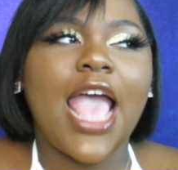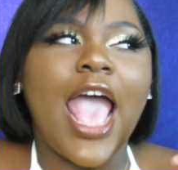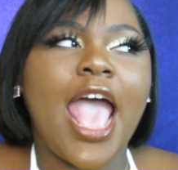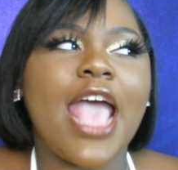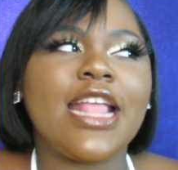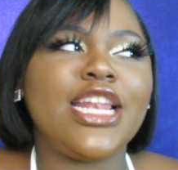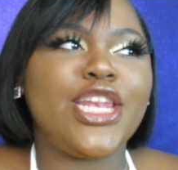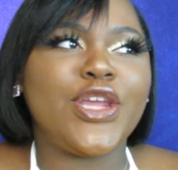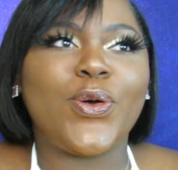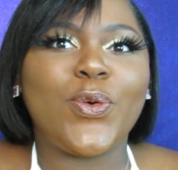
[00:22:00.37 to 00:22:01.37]
I
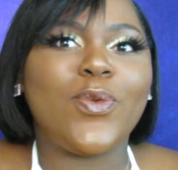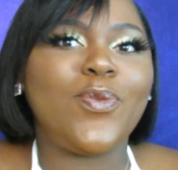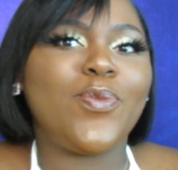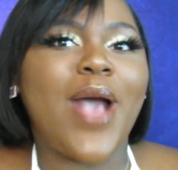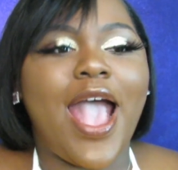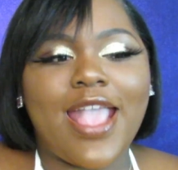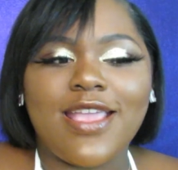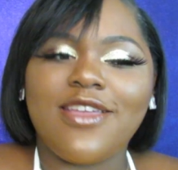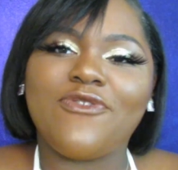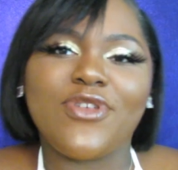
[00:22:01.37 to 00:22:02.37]
know
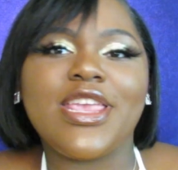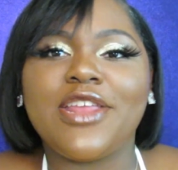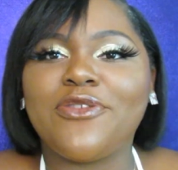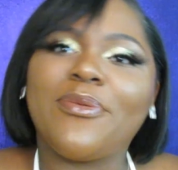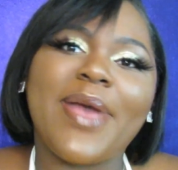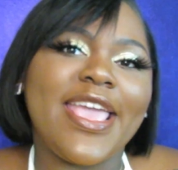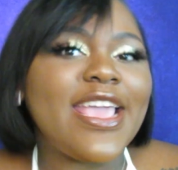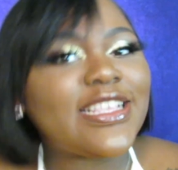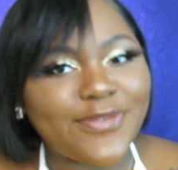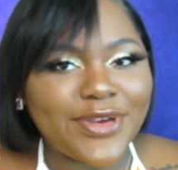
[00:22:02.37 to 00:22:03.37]
my friend, or my
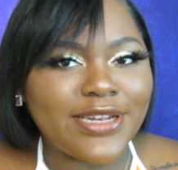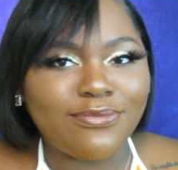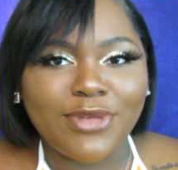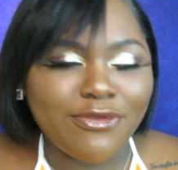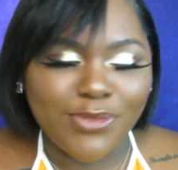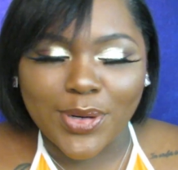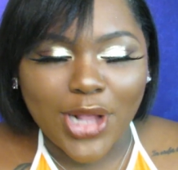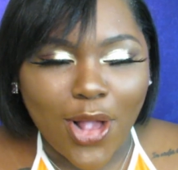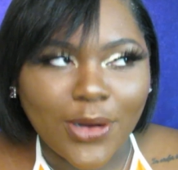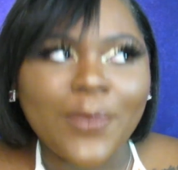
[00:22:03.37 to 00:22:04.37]
ex-friend, whatever you want
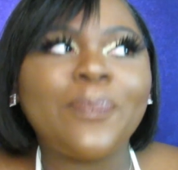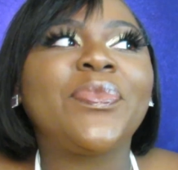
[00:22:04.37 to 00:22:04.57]
to call her.